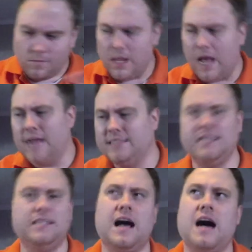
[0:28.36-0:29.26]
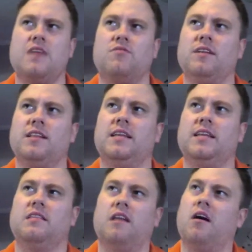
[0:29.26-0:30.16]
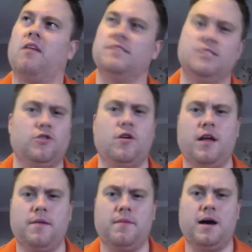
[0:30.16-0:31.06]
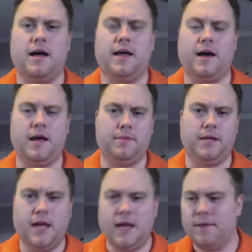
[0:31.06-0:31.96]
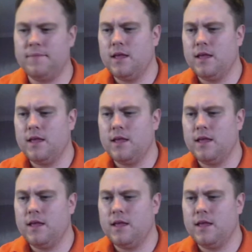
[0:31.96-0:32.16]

I did not really enjoy it by IPA.